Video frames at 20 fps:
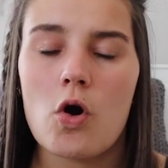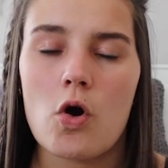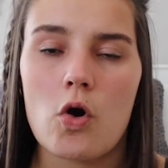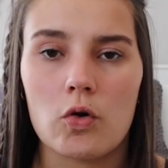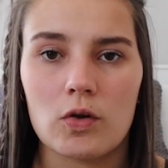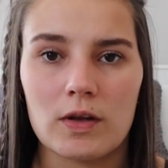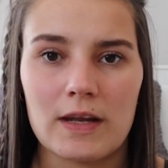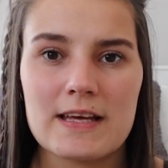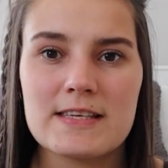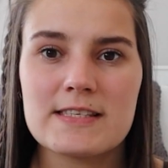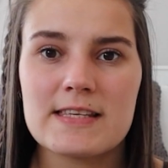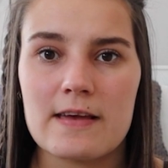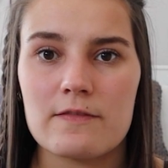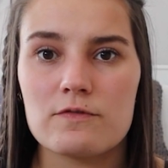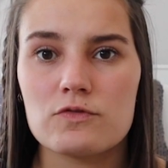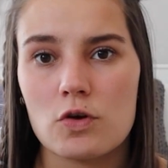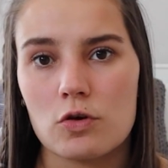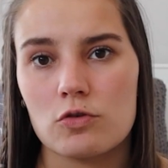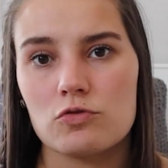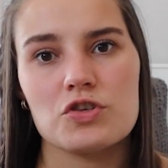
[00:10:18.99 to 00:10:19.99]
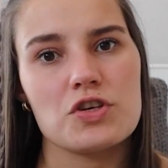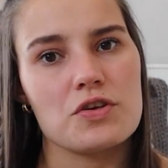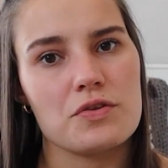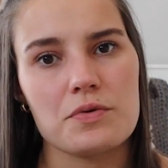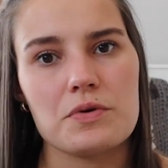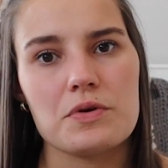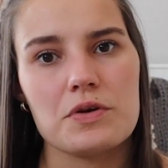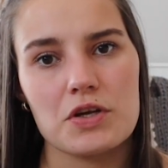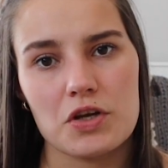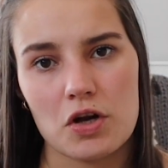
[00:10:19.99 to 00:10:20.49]
unless they've told you
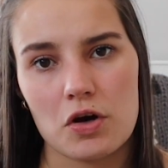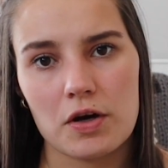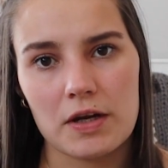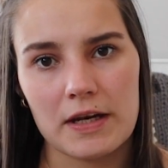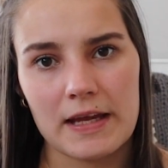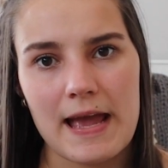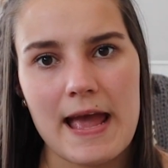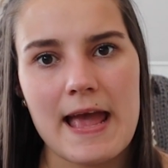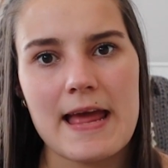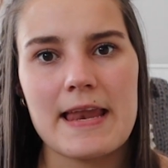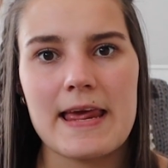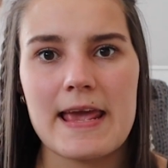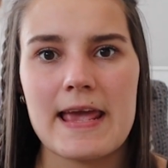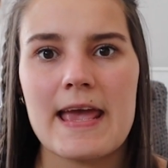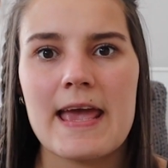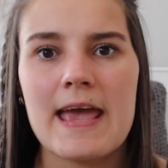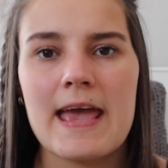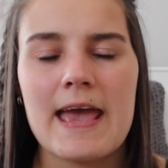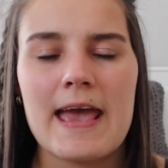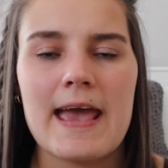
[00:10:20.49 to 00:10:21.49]
that you're not going to get any.